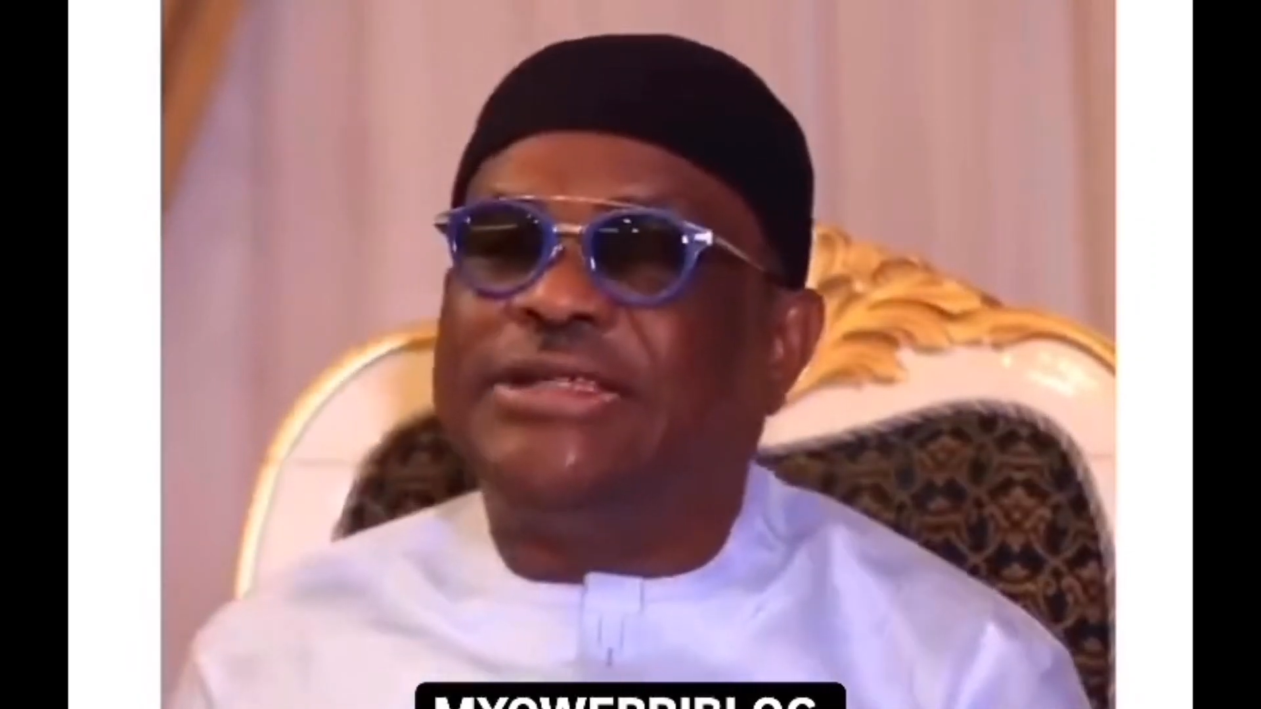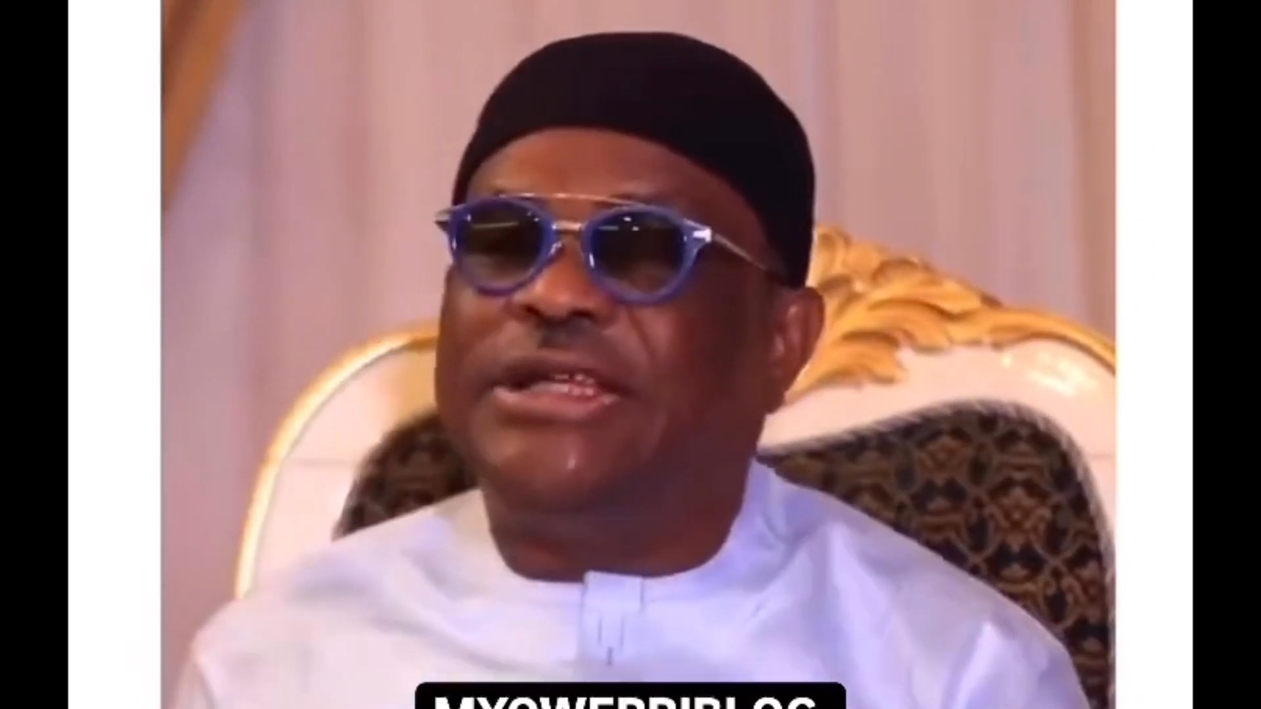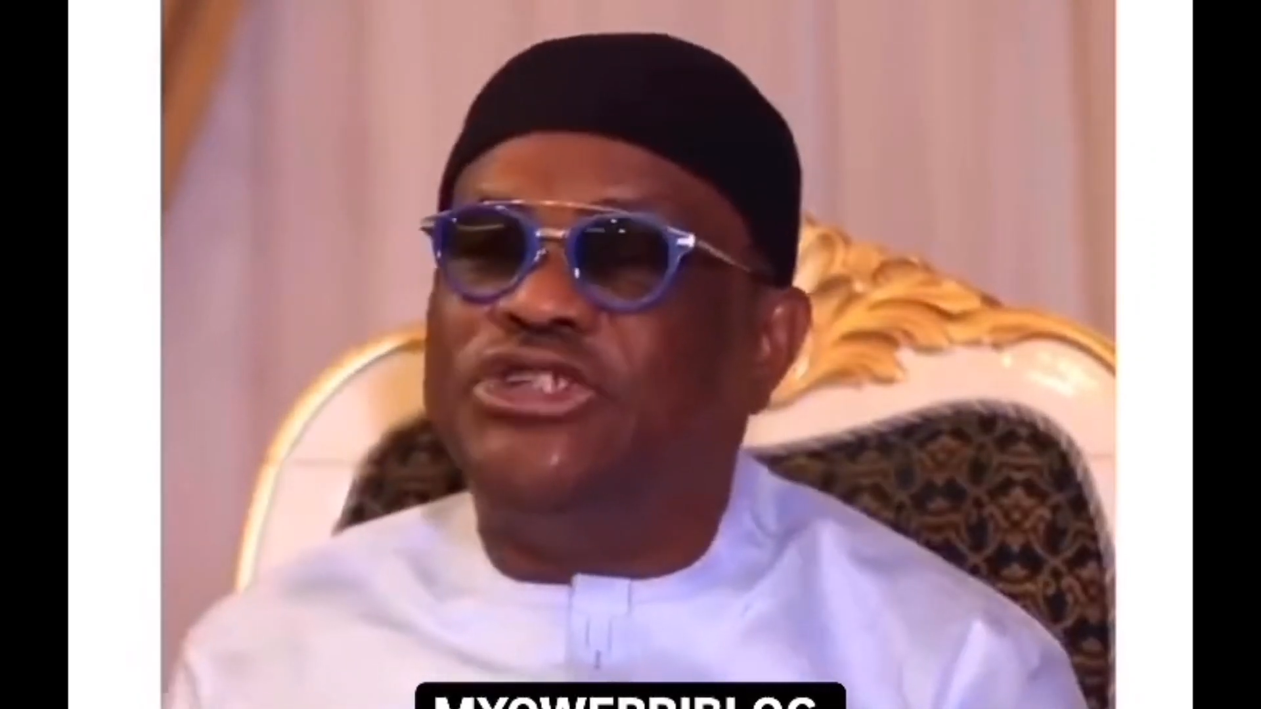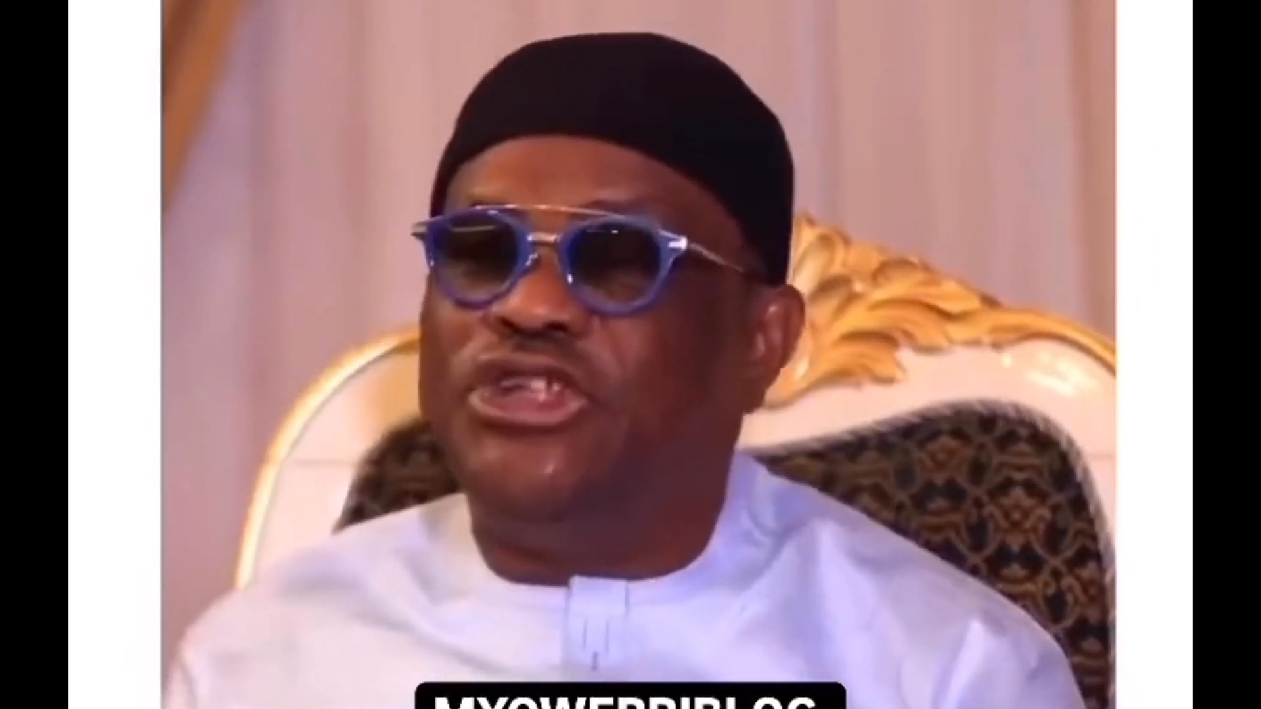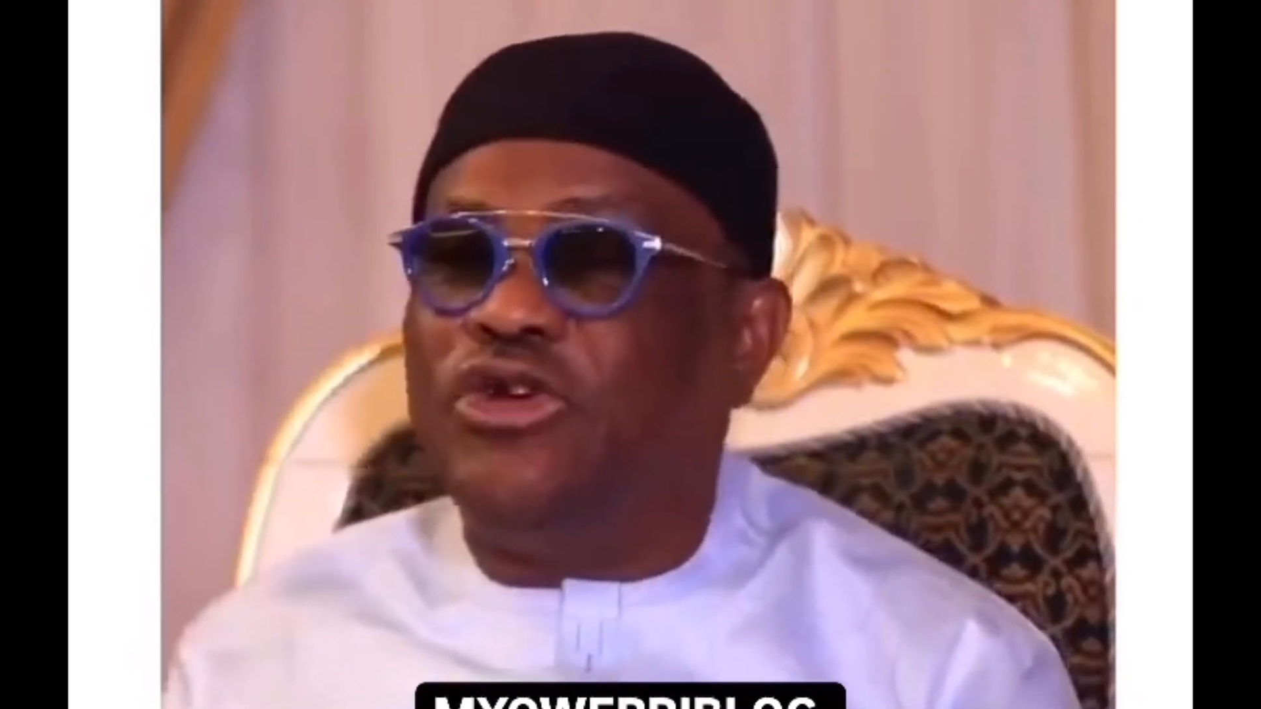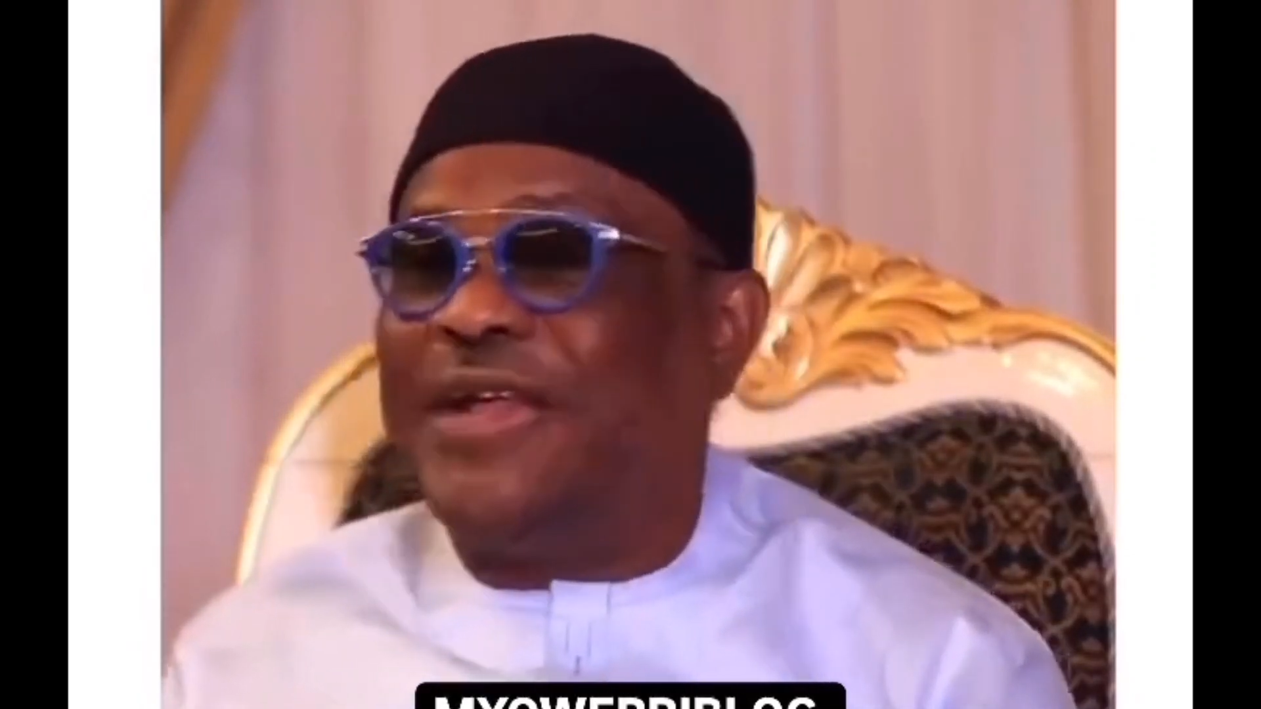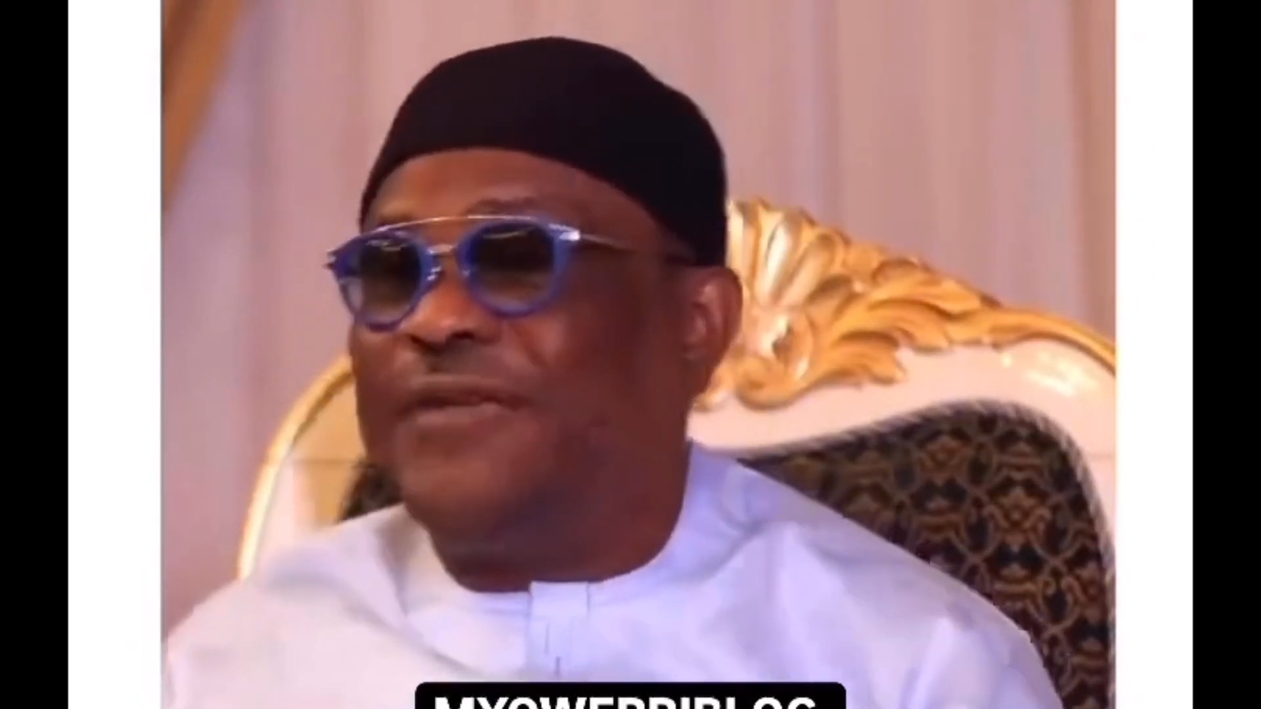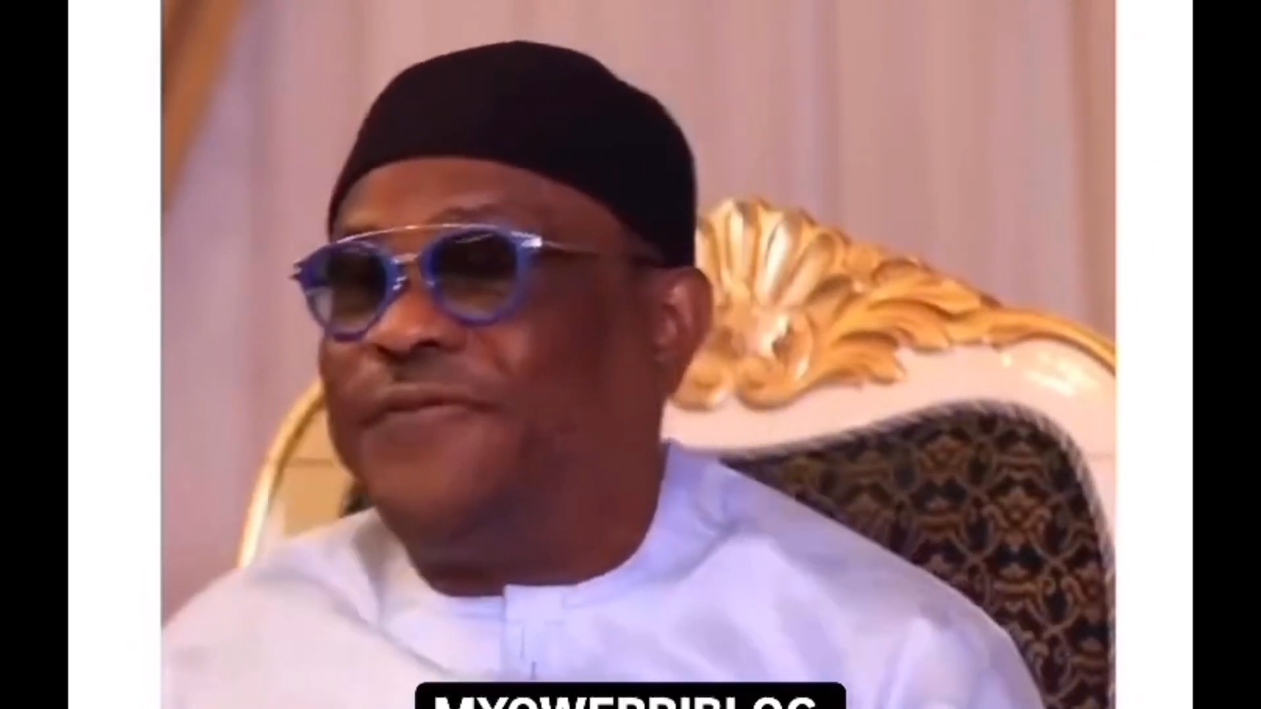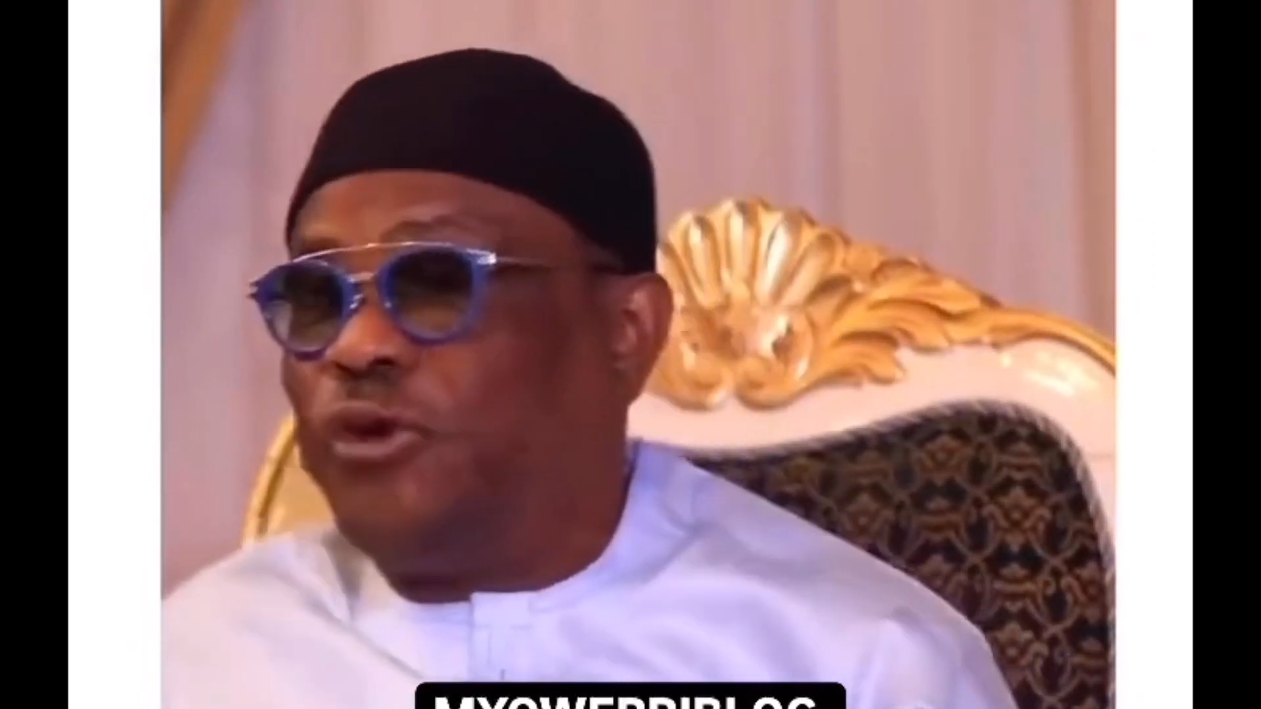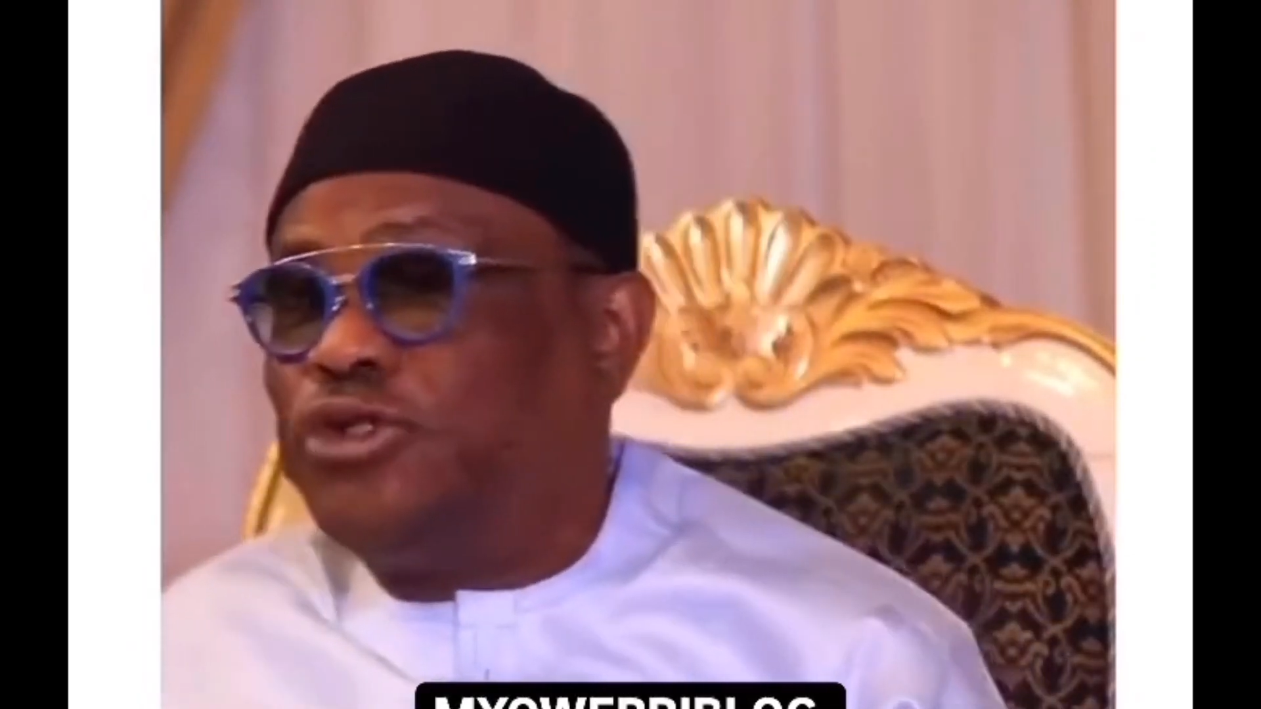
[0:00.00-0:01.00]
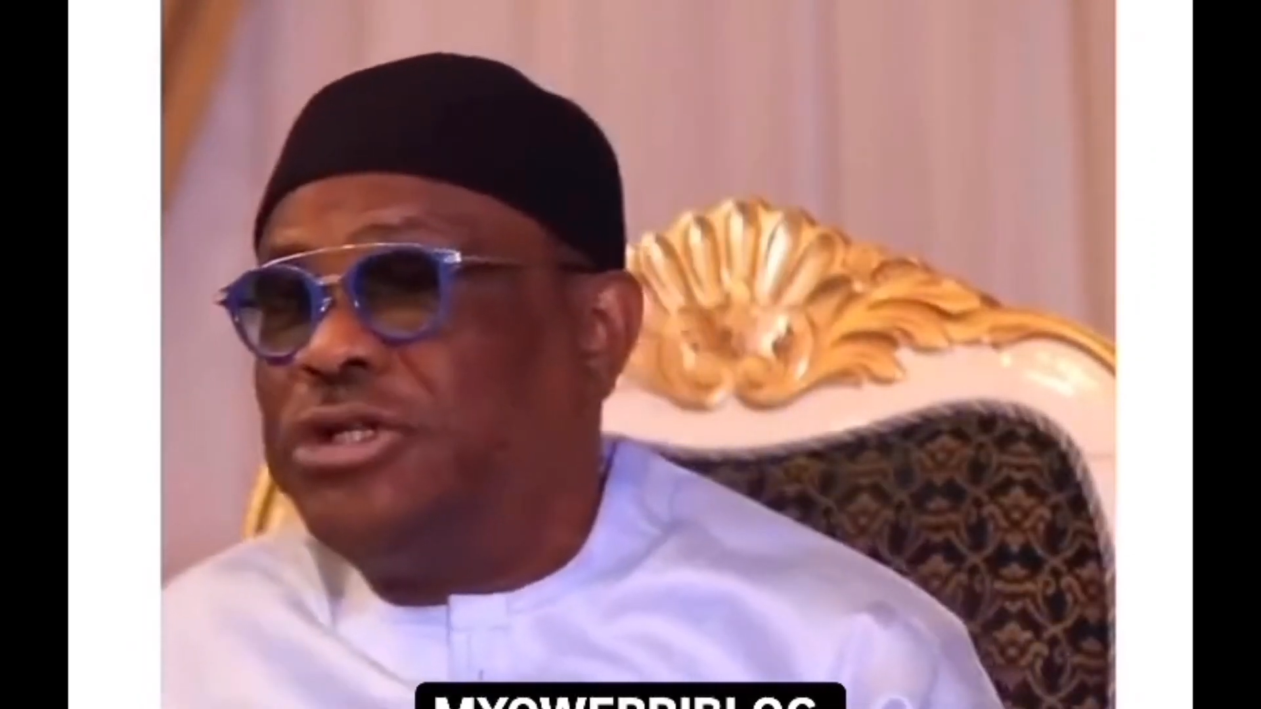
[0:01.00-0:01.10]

January 4th?